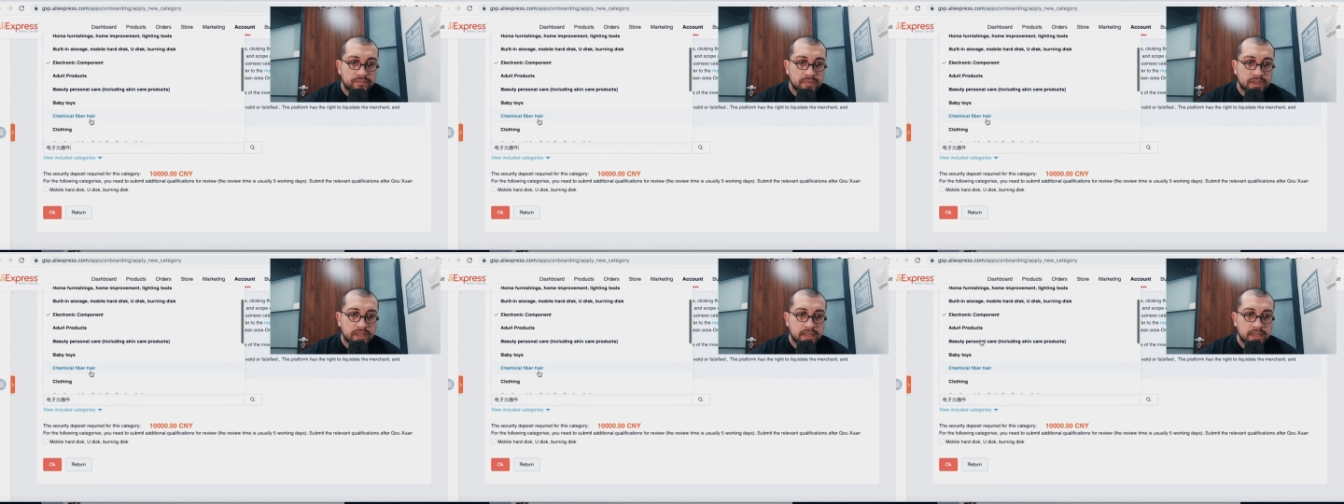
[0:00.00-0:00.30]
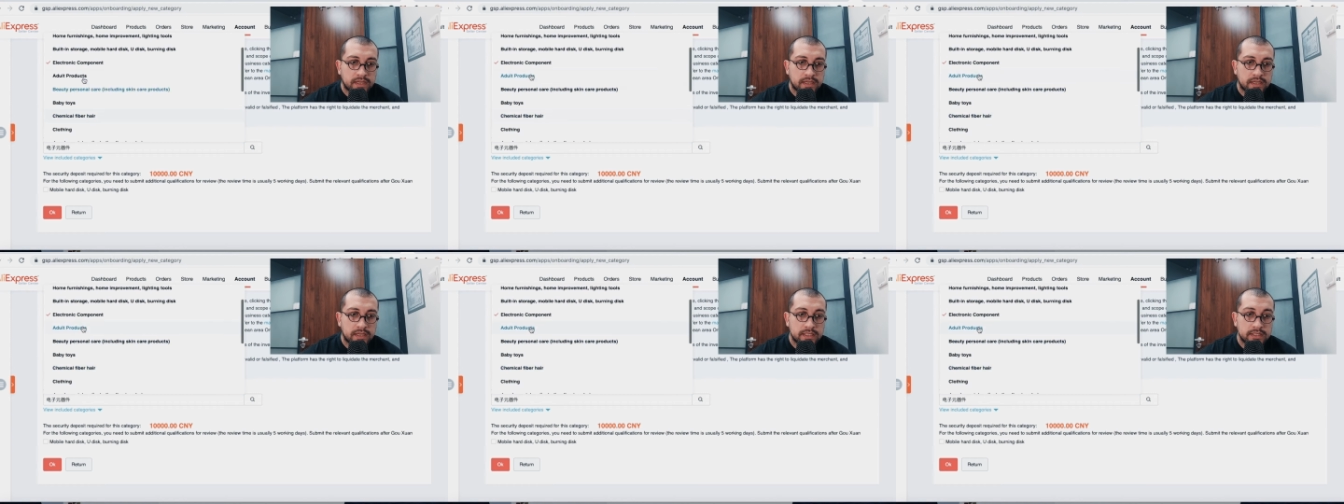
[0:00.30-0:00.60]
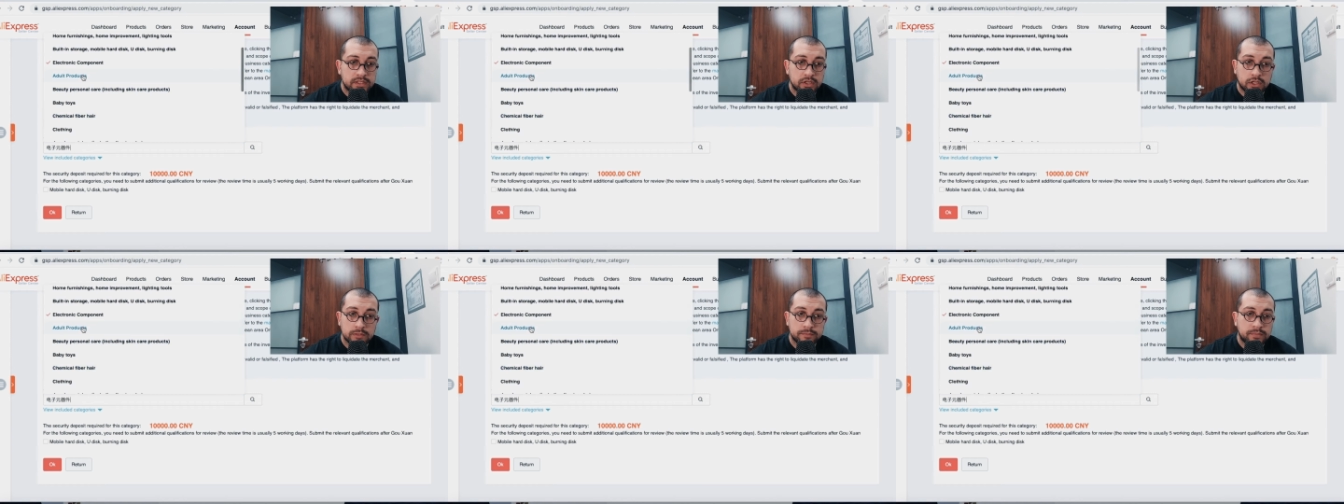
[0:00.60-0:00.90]

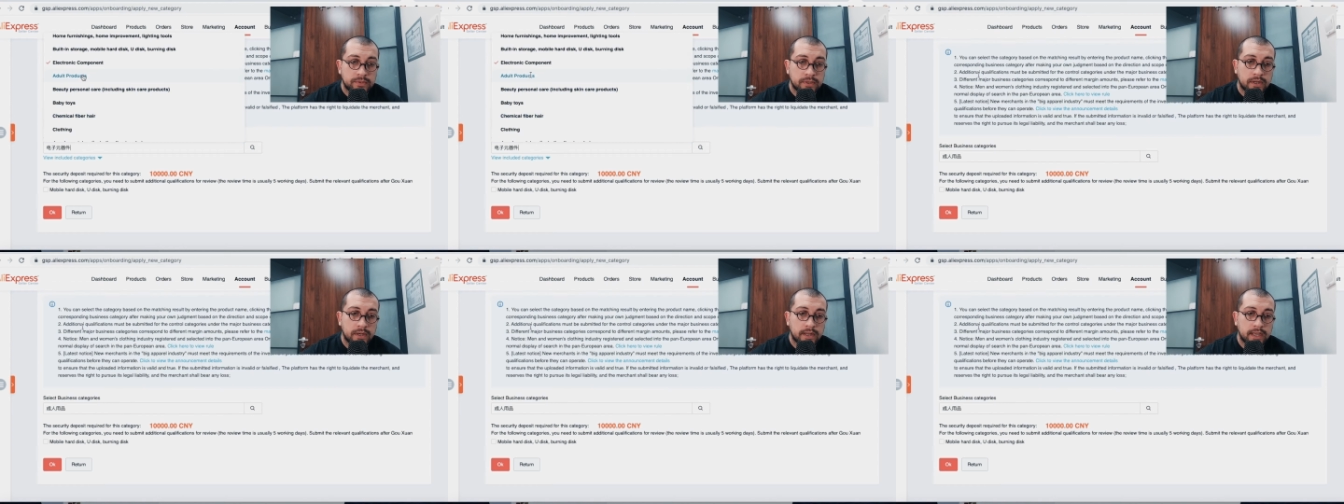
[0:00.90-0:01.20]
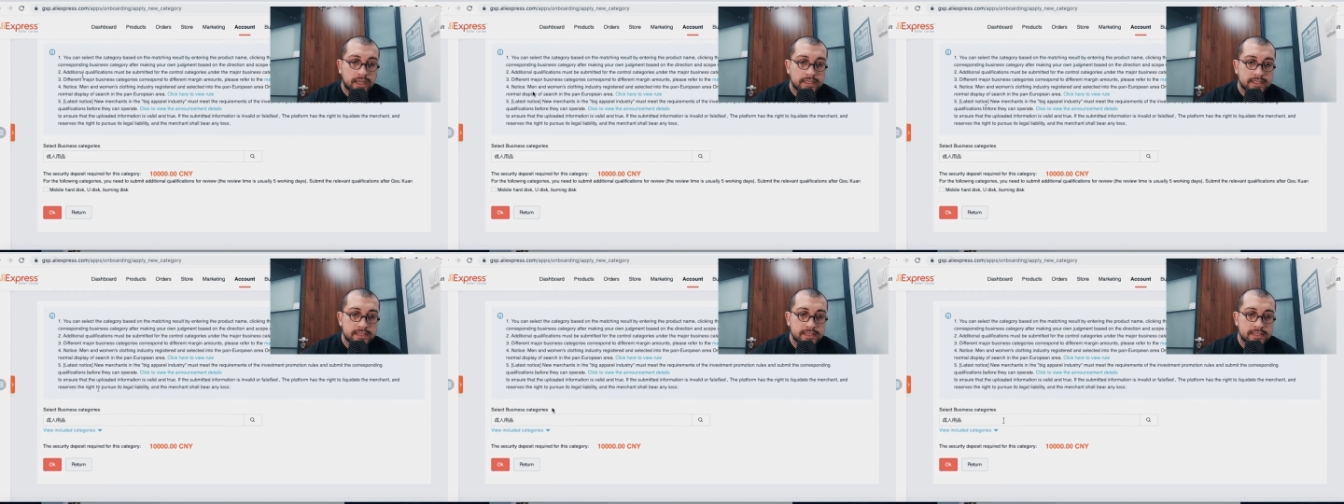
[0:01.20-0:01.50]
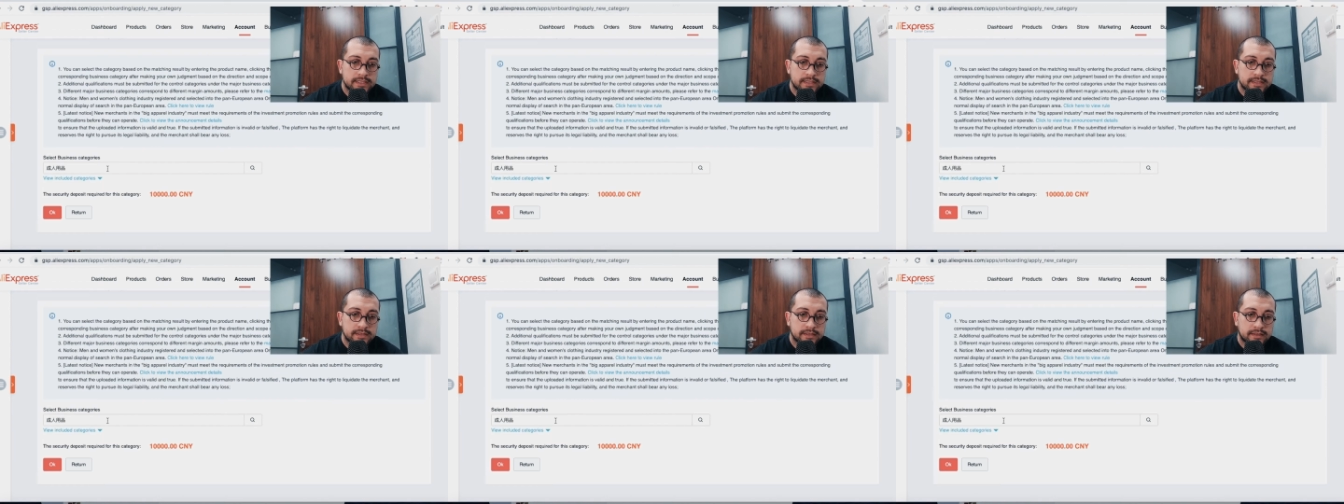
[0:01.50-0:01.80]
adult
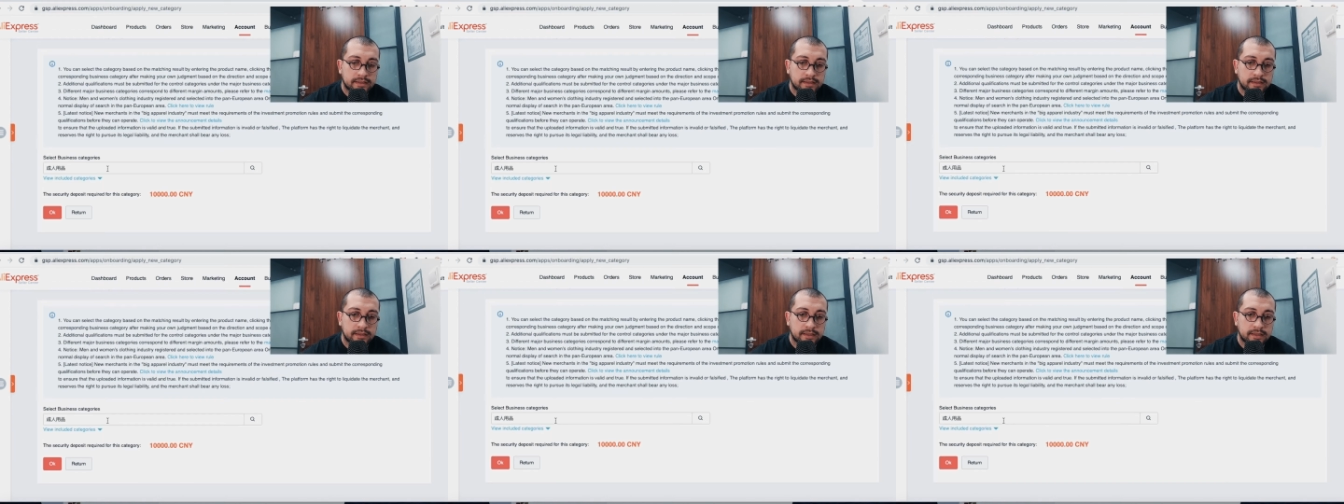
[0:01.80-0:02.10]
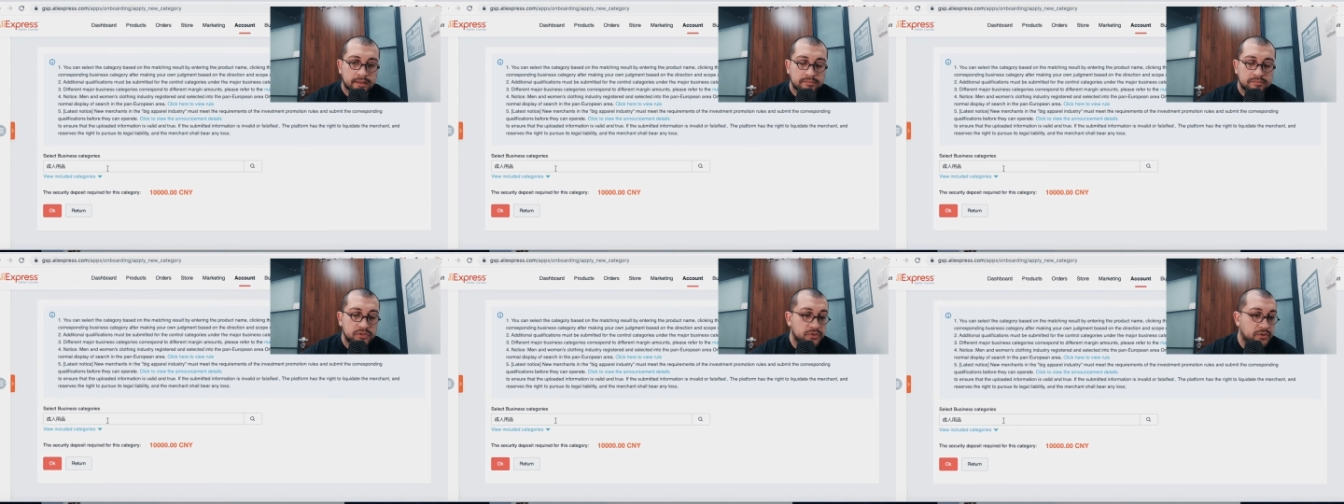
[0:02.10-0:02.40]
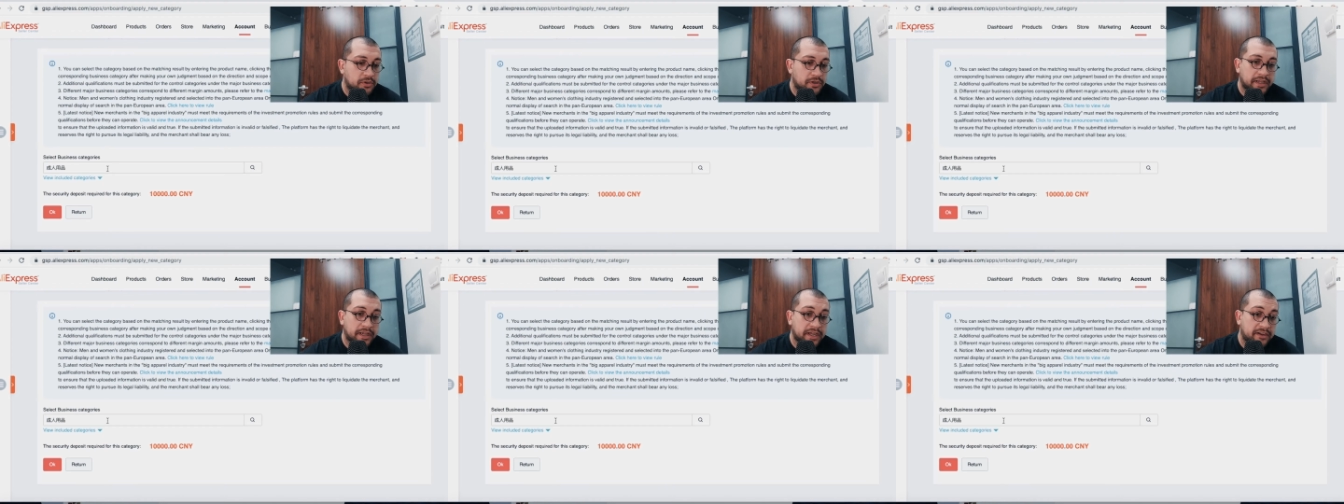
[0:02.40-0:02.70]
products, you
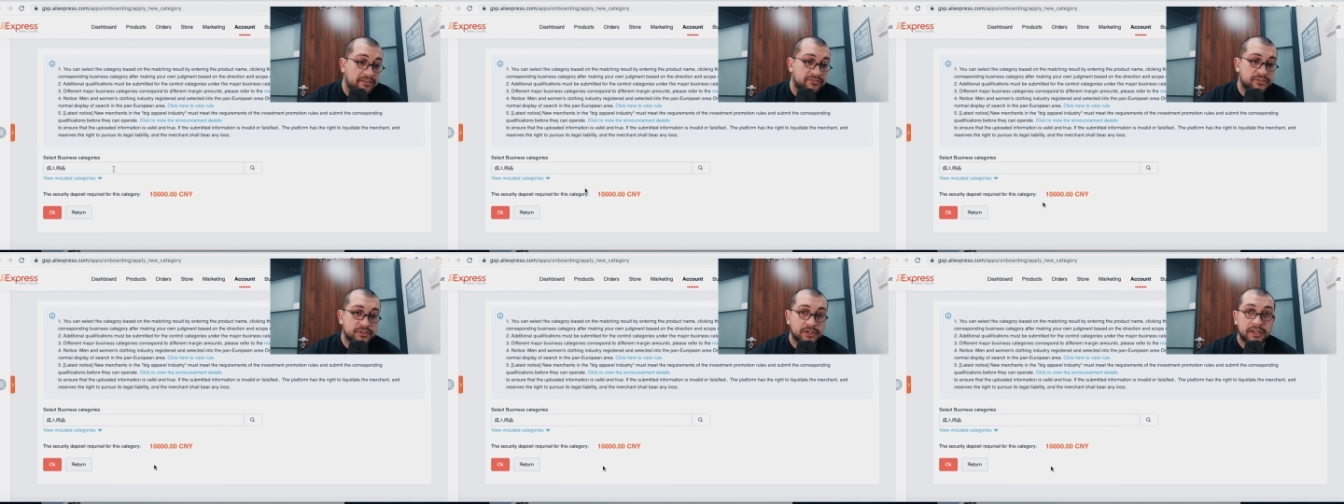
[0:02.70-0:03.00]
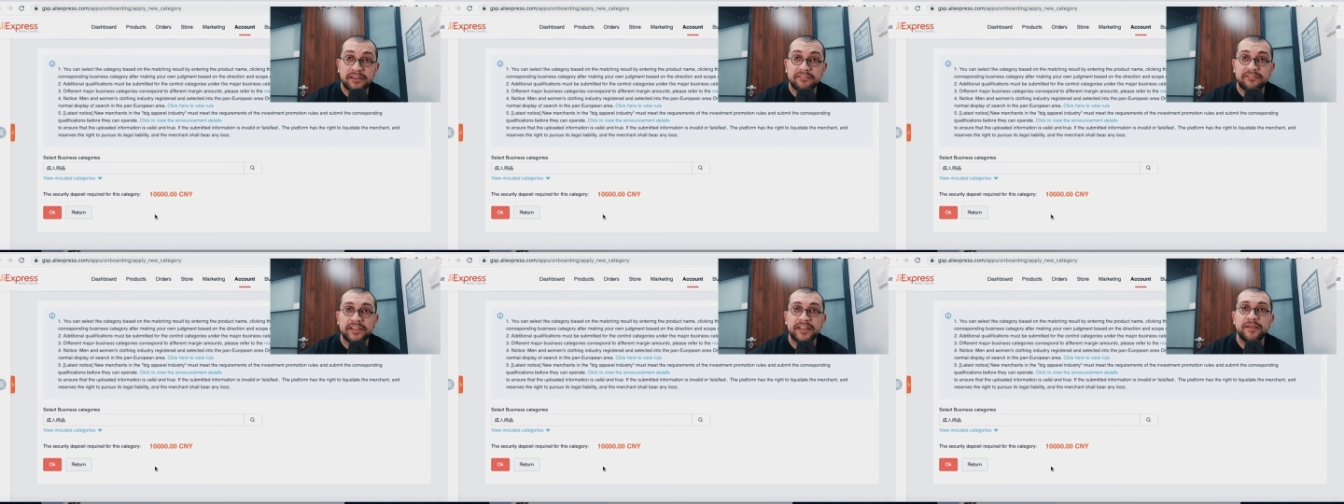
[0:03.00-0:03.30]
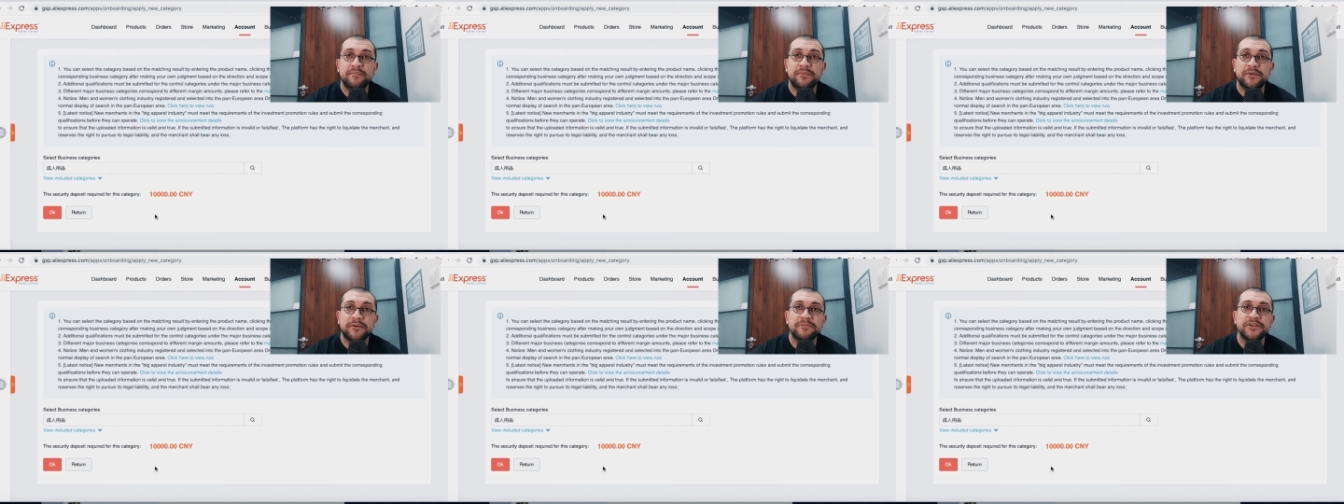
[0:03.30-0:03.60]
don't have to have
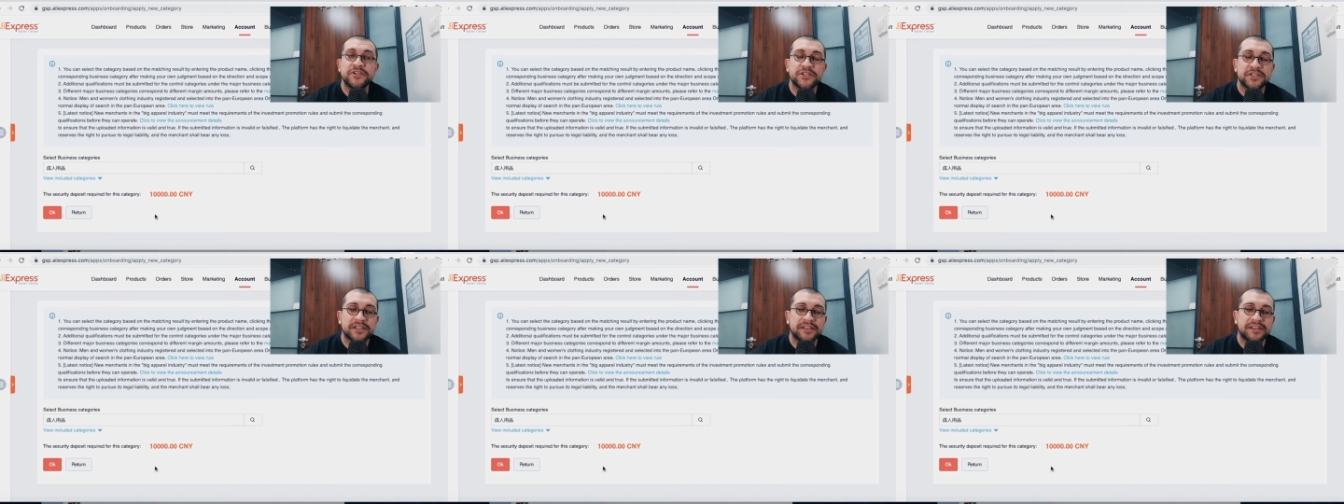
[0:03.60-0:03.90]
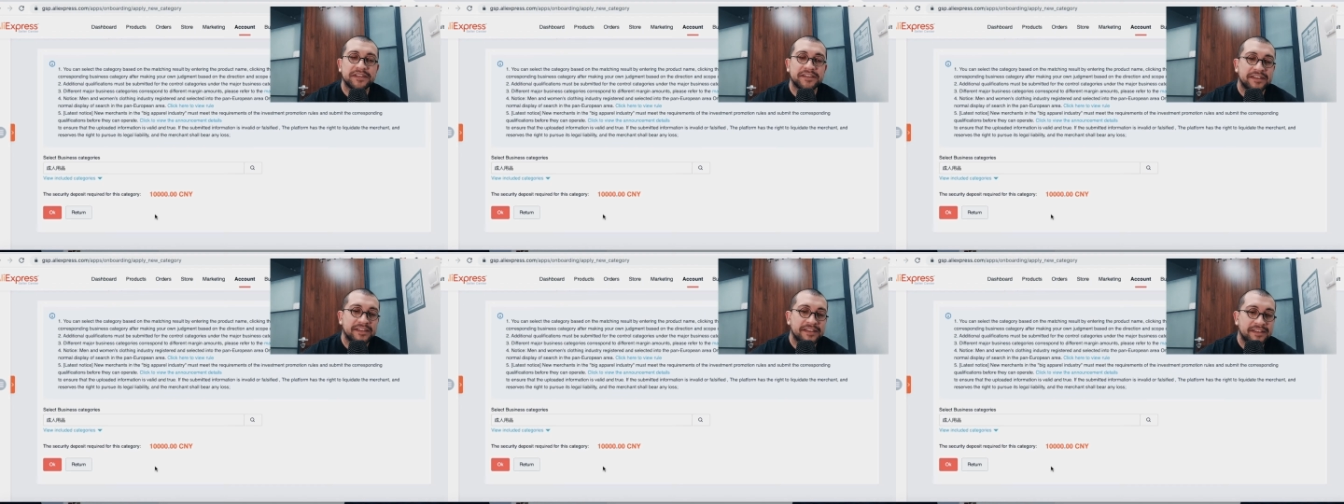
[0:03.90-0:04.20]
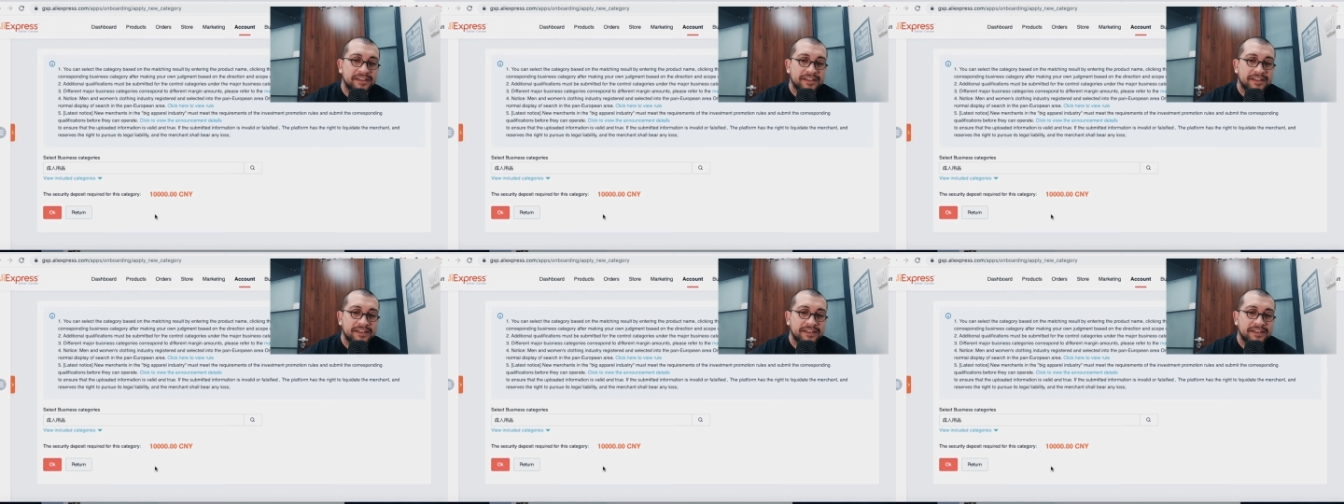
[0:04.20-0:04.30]
any permission.